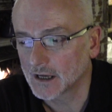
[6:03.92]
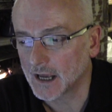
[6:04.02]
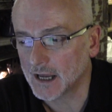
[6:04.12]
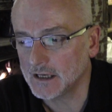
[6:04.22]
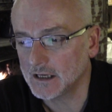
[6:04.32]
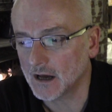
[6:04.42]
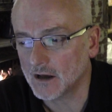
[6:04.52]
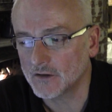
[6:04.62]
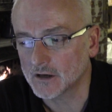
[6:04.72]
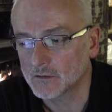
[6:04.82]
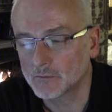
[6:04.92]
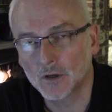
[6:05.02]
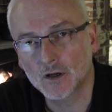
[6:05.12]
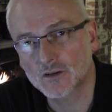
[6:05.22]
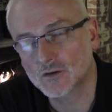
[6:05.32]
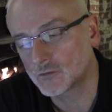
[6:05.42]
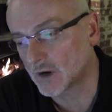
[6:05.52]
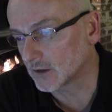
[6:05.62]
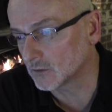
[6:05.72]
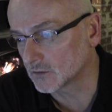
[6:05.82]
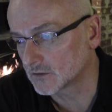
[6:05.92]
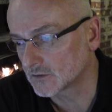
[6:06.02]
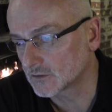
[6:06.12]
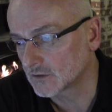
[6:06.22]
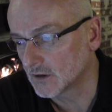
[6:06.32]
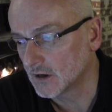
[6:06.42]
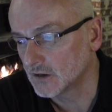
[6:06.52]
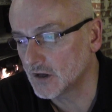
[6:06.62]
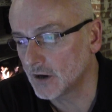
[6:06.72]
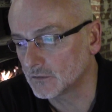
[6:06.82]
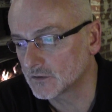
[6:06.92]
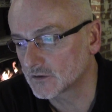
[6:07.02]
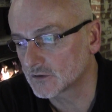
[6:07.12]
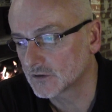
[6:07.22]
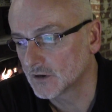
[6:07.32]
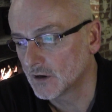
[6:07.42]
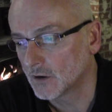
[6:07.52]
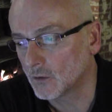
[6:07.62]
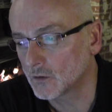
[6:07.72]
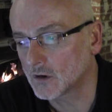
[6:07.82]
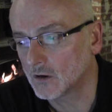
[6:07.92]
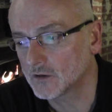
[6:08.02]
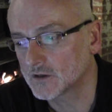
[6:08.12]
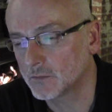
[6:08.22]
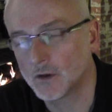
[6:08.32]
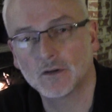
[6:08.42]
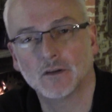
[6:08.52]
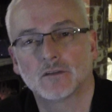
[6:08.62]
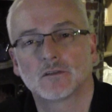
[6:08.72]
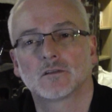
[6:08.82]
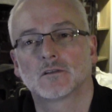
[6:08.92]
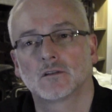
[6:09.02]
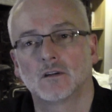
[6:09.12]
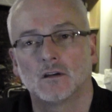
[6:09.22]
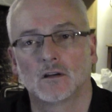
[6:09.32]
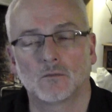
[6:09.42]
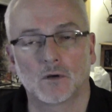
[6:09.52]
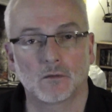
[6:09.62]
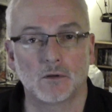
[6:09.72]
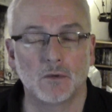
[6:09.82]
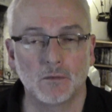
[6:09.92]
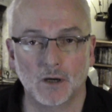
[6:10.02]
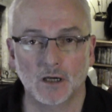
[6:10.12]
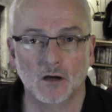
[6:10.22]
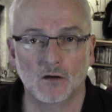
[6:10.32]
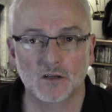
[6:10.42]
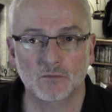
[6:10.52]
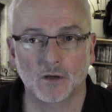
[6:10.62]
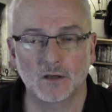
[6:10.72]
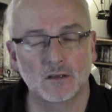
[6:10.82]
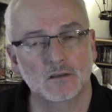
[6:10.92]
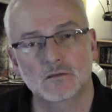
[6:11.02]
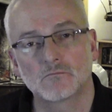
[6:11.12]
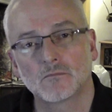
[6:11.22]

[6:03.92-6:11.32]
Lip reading: any other personal records, notes, or correspondence. What do we mean by correspondence?